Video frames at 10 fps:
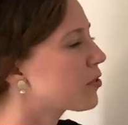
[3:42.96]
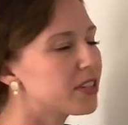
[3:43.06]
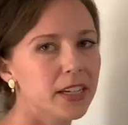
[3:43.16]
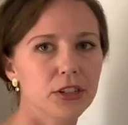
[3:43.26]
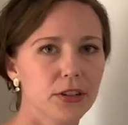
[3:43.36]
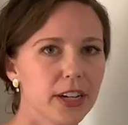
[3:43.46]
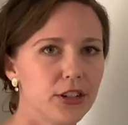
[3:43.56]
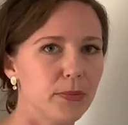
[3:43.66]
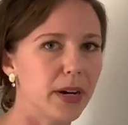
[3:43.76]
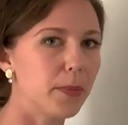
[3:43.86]
using
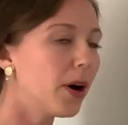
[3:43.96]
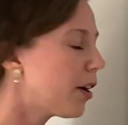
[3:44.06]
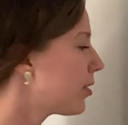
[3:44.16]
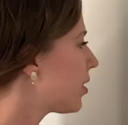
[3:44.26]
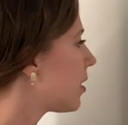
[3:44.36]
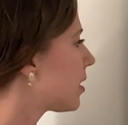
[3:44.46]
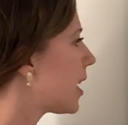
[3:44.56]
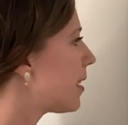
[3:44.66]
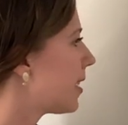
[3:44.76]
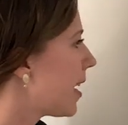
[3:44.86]
integration by parts is
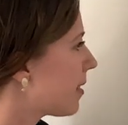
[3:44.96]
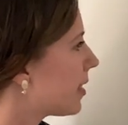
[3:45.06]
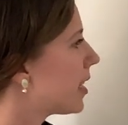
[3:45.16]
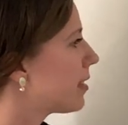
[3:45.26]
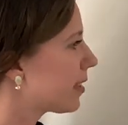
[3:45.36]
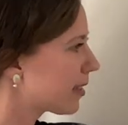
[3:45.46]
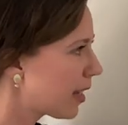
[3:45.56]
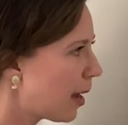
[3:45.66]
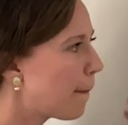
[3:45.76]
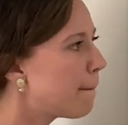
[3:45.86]
it takes this
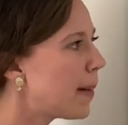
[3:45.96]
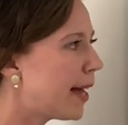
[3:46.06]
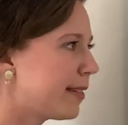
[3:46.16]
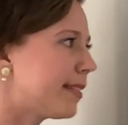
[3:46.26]
mess